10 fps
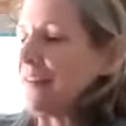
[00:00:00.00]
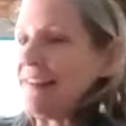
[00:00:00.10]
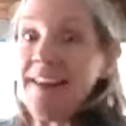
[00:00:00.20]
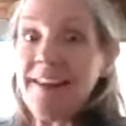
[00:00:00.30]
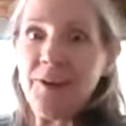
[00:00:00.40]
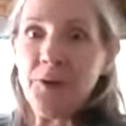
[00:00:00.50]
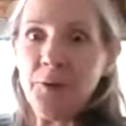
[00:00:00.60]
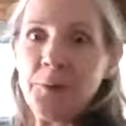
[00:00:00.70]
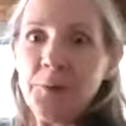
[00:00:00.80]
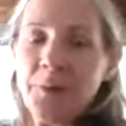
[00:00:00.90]
says, thank
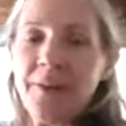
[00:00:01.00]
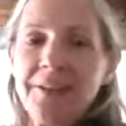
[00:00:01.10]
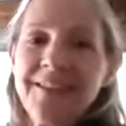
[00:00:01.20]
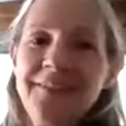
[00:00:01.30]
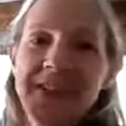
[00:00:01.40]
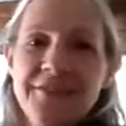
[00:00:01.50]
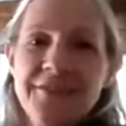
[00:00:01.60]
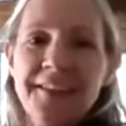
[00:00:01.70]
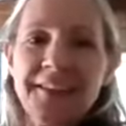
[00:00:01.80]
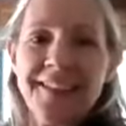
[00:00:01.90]
you, every time I
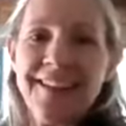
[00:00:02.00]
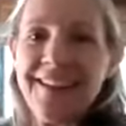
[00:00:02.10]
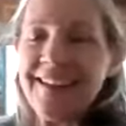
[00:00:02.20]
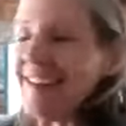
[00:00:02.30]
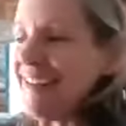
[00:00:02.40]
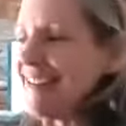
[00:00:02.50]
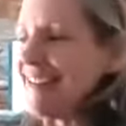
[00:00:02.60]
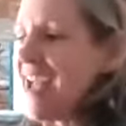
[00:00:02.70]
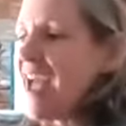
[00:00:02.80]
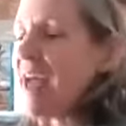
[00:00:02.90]
do this.
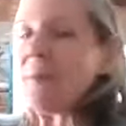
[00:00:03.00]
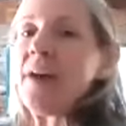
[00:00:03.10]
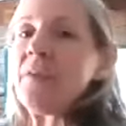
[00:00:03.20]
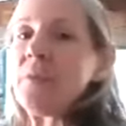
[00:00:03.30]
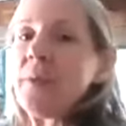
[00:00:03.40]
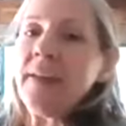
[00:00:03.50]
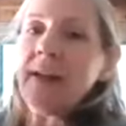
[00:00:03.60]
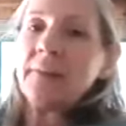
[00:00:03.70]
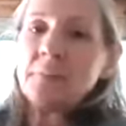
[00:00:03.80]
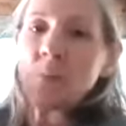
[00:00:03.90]
And by the way,
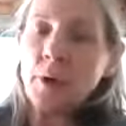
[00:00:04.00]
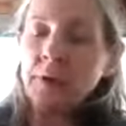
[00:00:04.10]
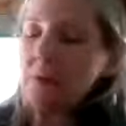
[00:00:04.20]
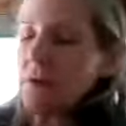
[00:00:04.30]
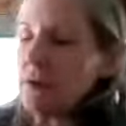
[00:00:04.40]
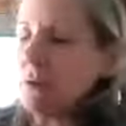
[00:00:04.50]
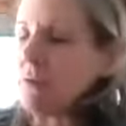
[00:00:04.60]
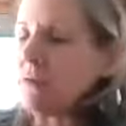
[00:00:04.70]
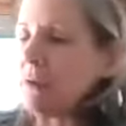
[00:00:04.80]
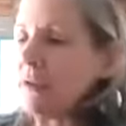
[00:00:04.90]
that's important too,
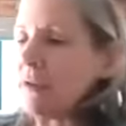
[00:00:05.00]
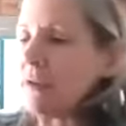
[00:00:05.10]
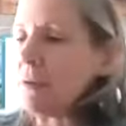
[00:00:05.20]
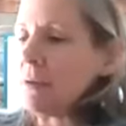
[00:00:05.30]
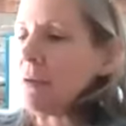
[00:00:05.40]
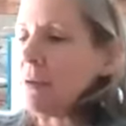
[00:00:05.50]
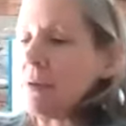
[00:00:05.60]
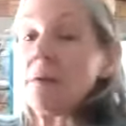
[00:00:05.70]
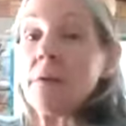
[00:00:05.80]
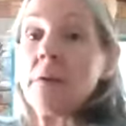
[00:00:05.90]
to like
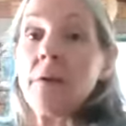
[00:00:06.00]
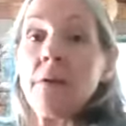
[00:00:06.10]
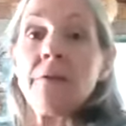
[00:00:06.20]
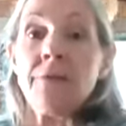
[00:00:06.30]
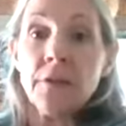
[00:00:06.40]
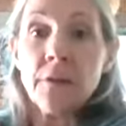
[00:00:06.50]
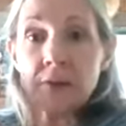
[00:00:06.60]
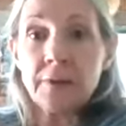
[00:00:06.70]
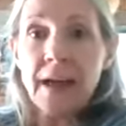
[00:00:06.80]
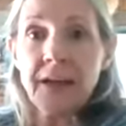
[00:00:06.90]
feel
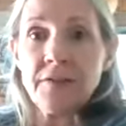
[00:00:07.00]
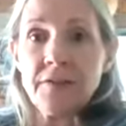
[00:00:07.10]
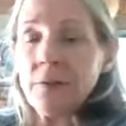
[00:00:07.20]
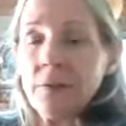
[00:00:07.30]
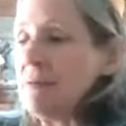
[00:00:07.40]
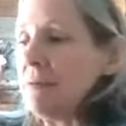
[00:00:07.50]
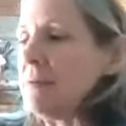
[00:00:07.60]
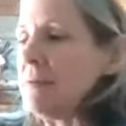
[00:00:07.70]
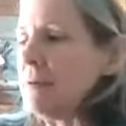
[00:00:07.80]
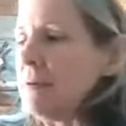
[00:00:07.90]
the gratitude.
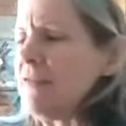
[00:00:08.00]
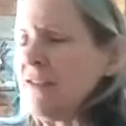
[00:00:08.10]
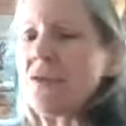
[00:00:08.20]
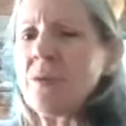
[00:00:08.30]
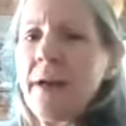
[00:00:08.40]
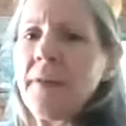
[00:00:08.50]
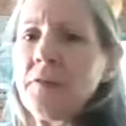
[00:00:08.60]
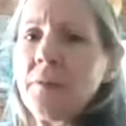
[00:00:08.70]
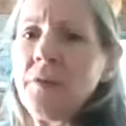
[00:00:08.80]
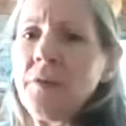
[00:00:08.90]
Visualize
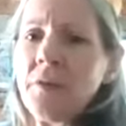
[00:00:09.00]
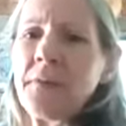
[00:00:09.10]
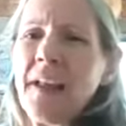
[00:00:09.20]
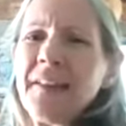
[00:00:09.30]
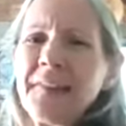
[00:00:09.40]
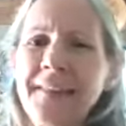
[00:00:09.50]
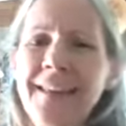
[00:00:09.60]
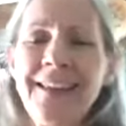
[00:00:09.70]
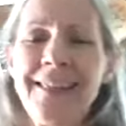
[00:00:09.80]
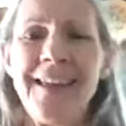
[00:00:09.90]
your cells
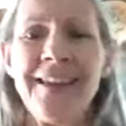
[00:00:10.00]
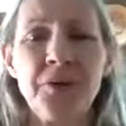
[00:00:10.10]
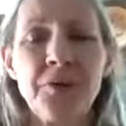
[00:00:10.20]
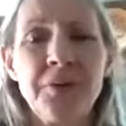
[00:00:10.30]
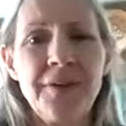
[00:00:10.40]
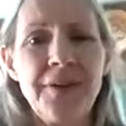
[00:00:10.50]
saying thank you.